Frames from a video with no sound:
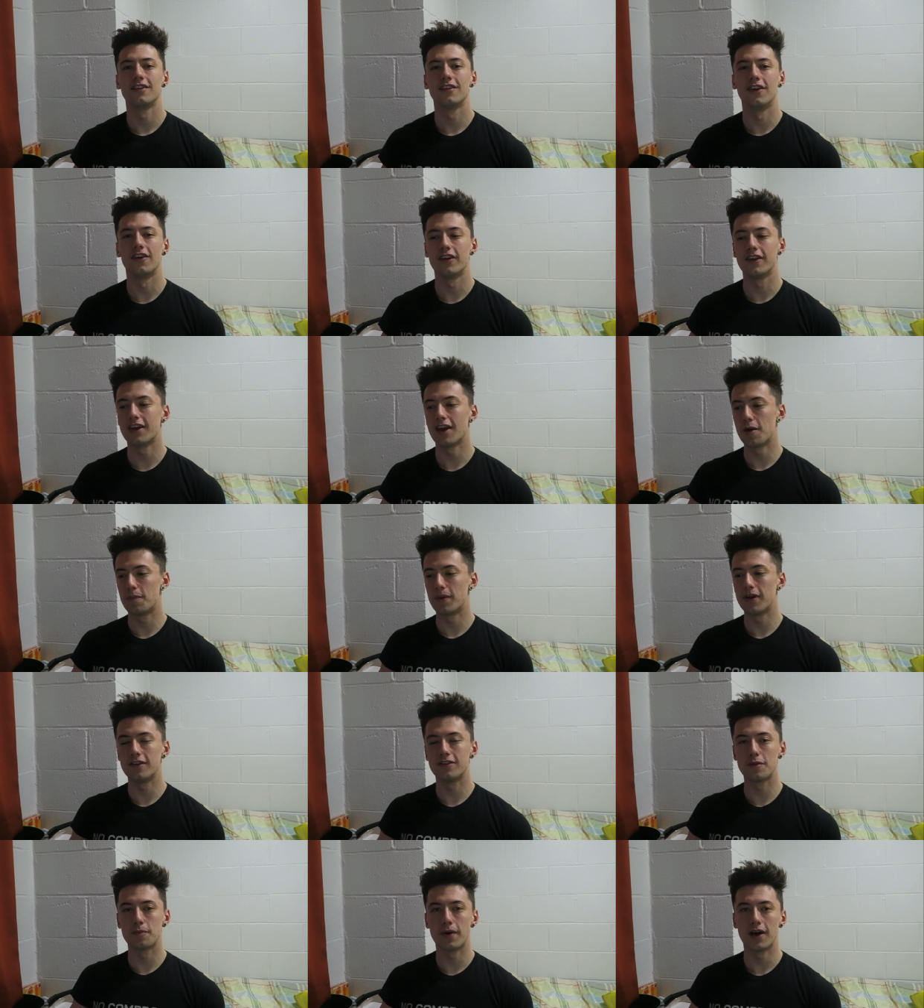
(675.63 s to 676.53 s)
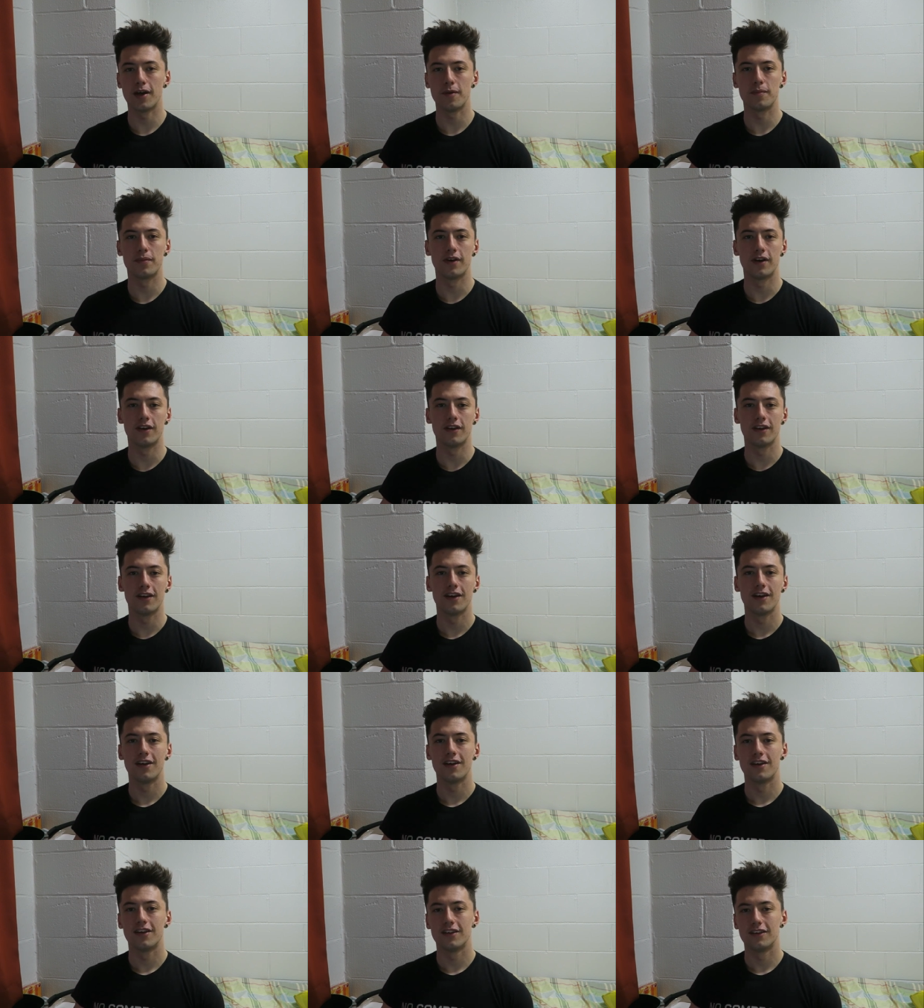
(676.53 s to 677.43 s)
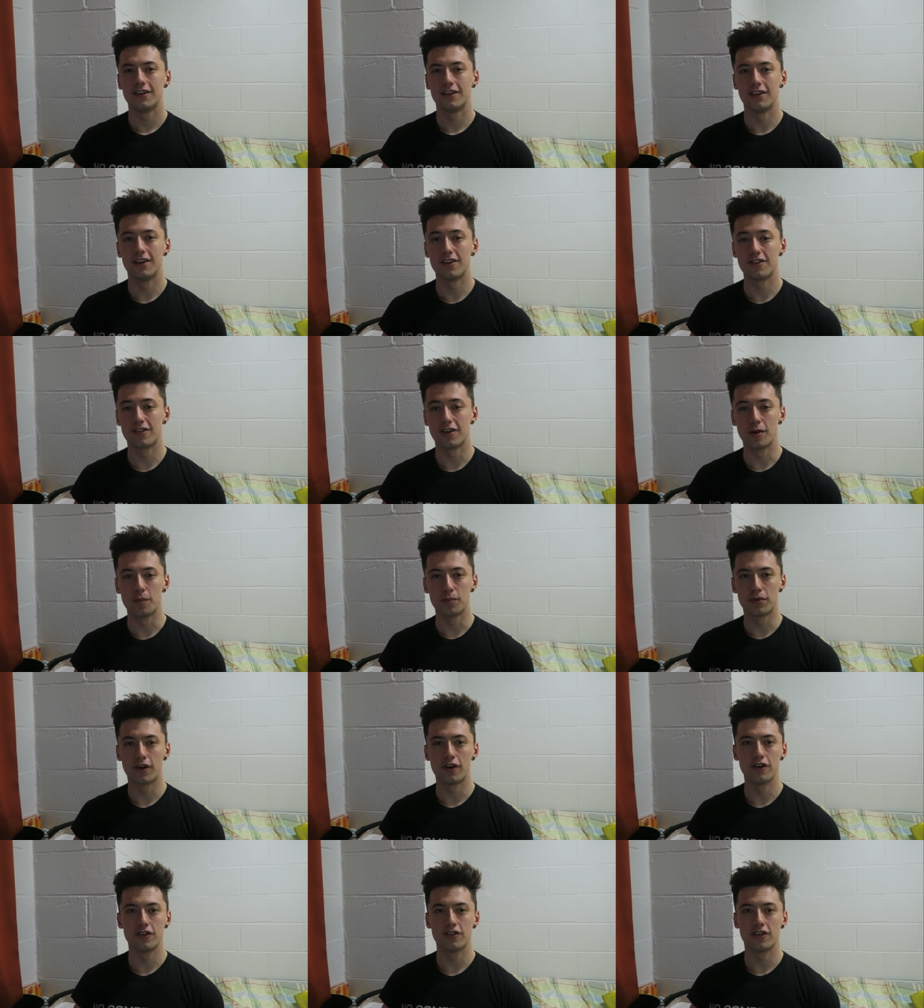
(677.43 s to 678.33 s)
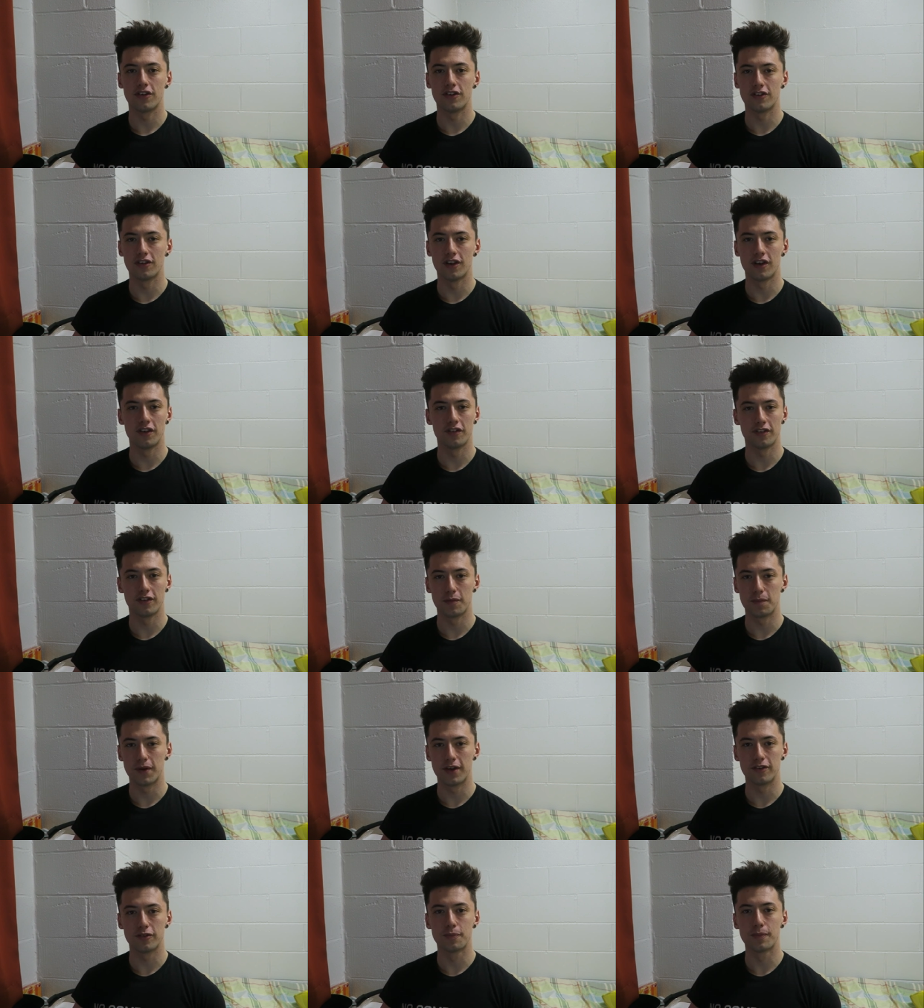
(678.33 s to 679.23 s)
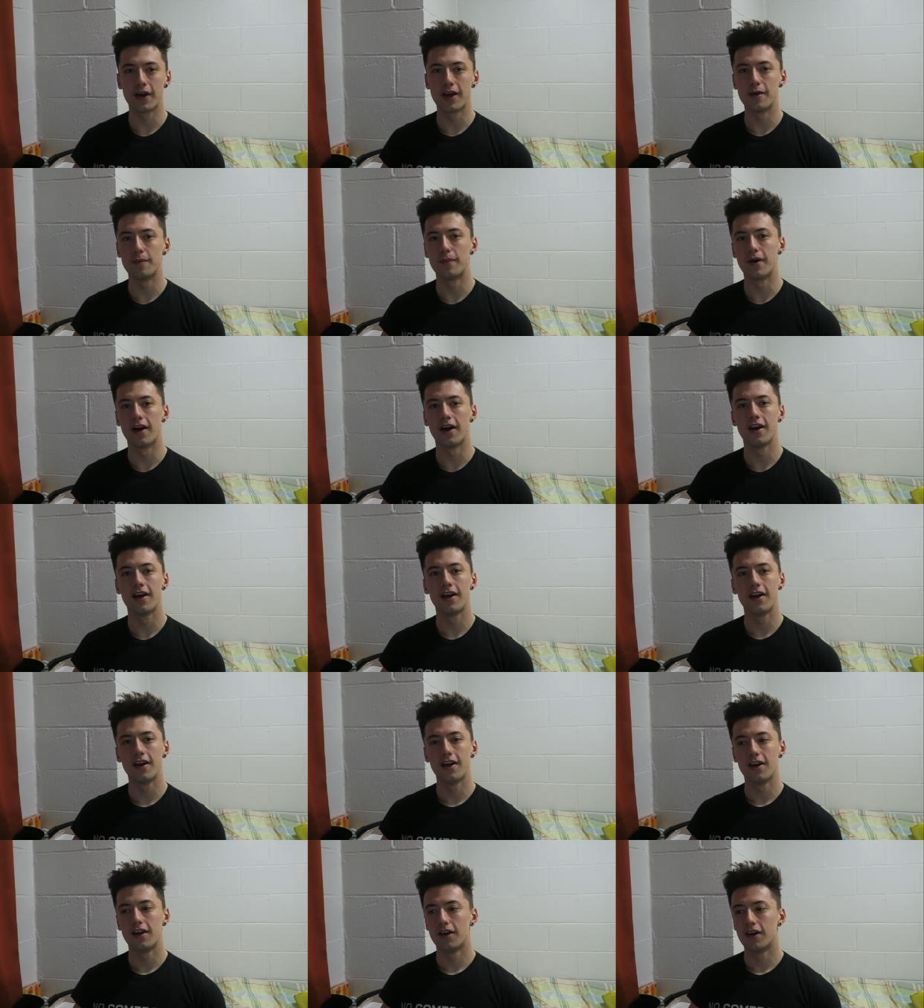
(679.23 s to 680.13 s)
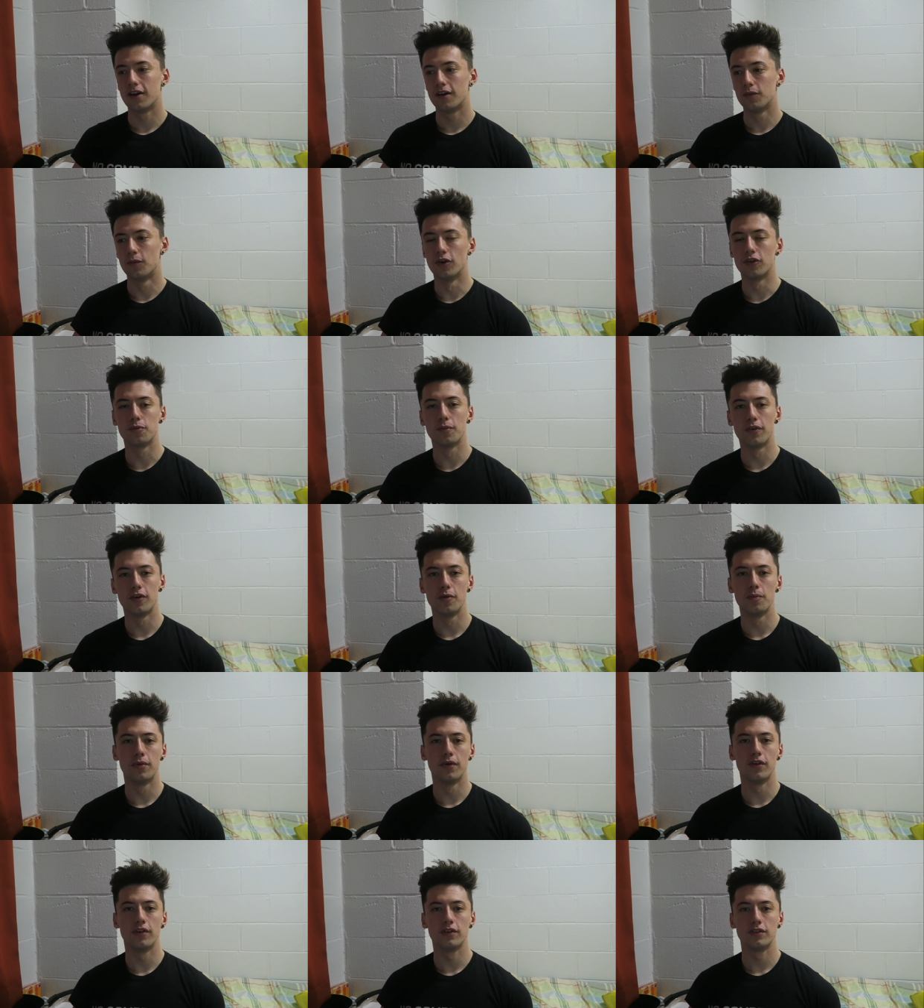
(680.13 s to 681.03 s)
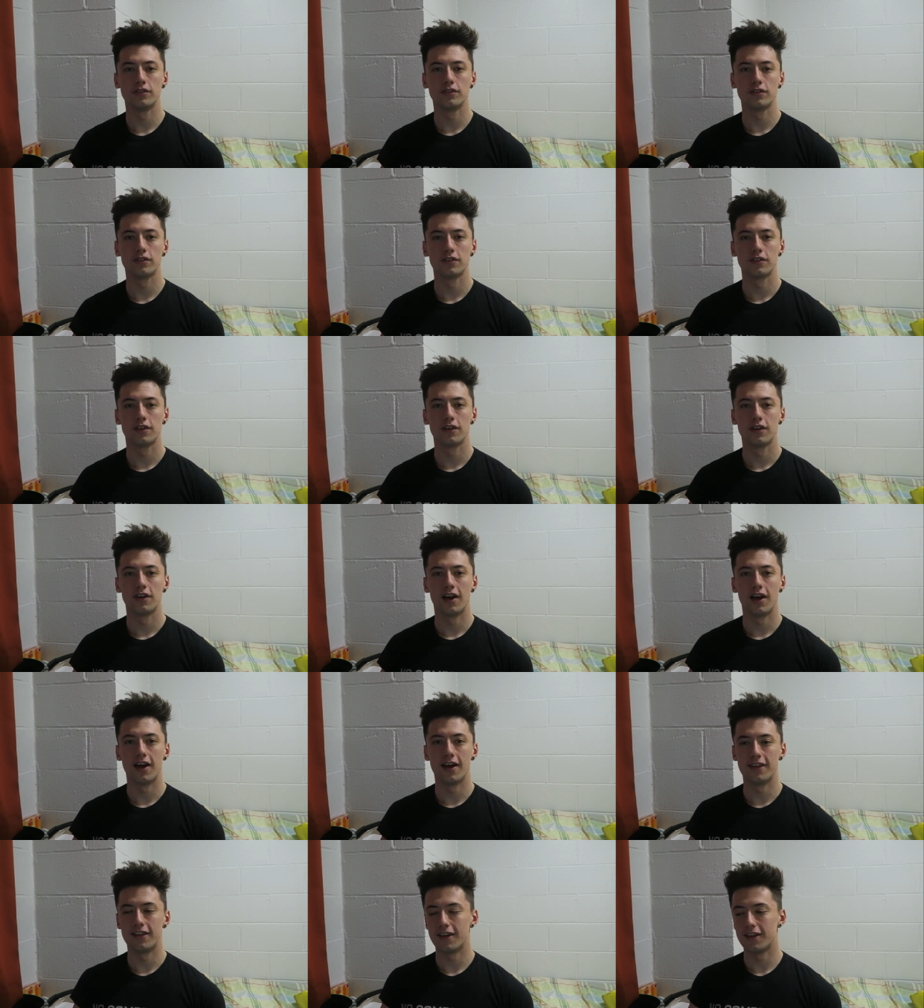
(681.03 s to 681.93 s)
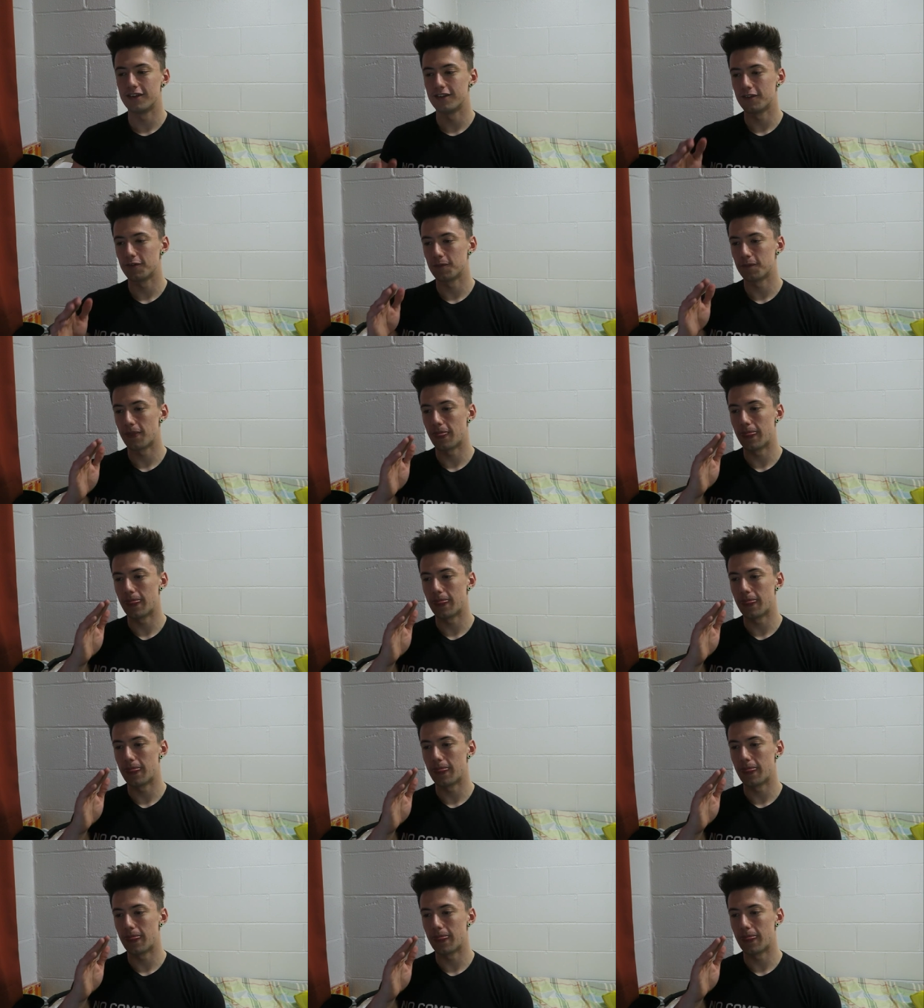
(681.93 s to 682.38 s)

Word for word: Like get a piece of paper out, literally prioritize your life on a piece of paper. What's more important, and then